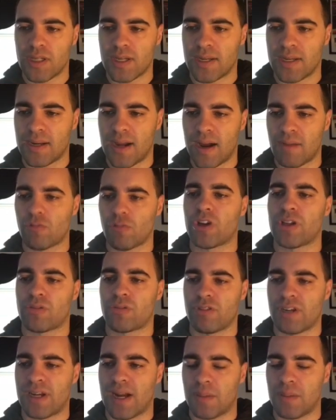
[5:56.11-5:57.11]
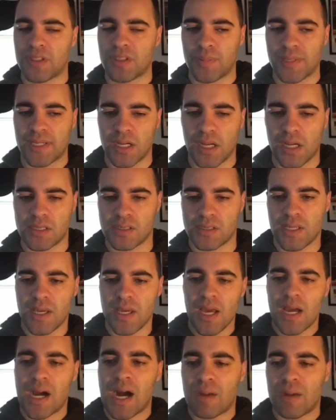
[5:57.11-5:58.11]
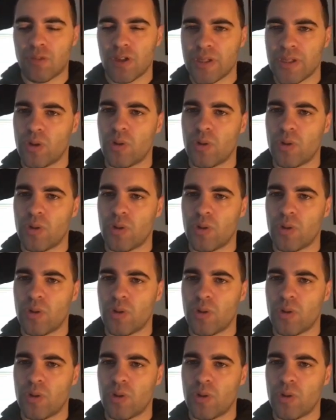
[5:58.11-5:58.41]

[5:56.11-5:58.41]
and I'm running 3 copies because I'm really